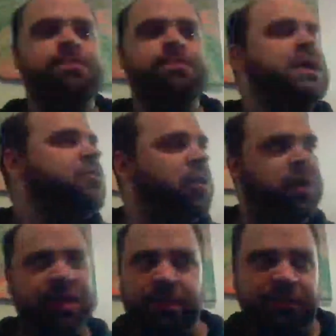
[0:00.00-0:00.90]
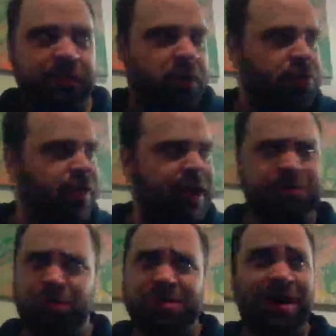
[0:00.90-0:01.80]
If you know anything about Foucault's
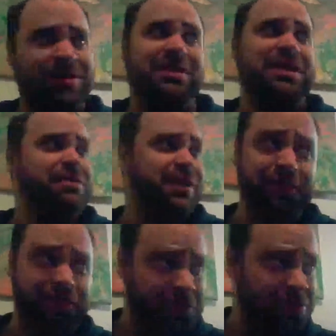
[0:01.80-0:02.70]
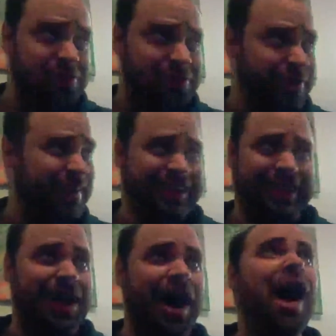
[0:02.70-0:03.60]
life, he was constantly giving interviews,
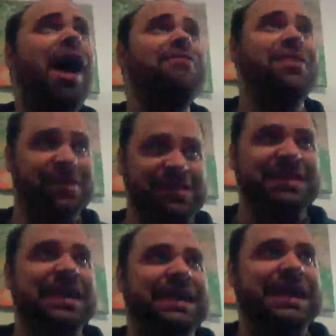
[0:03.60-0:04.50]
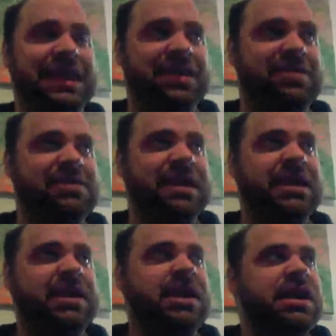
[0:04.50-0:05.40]
right? Obviously, he thinks
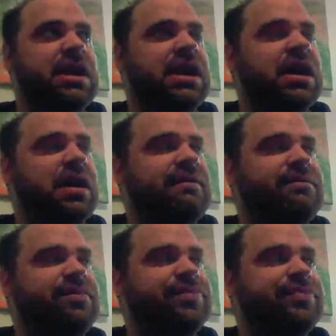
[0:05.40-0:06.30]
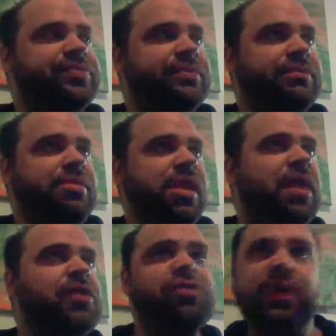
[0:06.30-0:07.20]
that
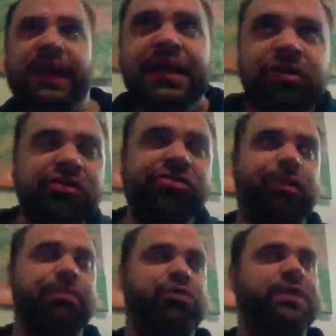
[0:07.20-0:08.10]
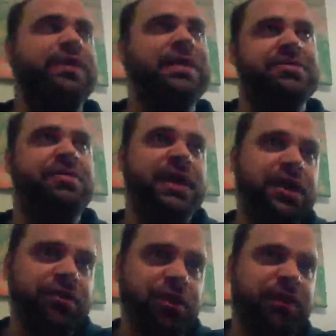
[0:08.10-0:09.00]
there's a relationship between the text of an
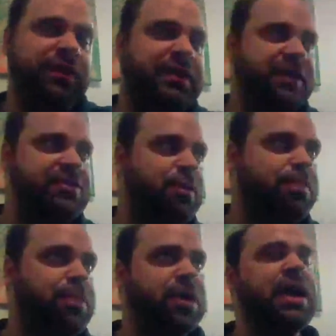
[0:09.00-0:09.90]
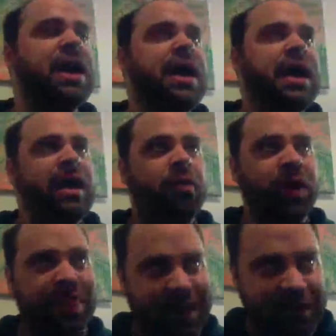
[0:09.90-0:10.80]
interview and the text of a book.
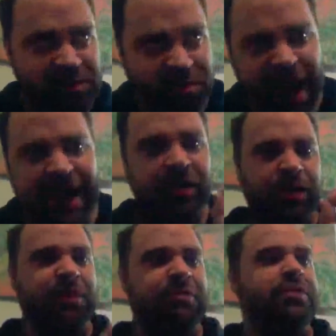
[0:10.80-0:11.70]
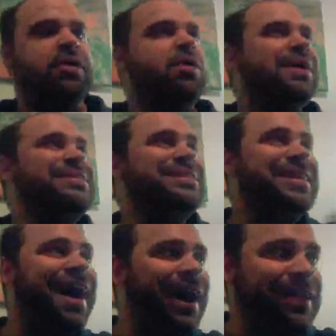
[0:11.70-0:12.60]
What I think is radical about Foucault is
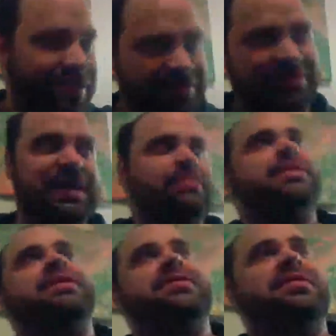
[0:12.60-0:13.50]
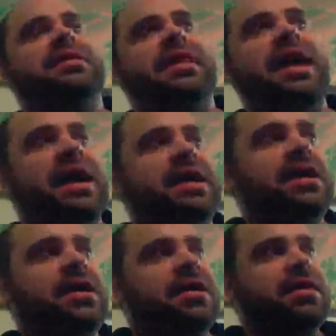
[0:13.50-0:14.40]
not the statement
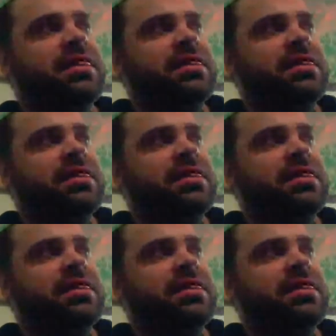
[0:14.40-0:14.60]
that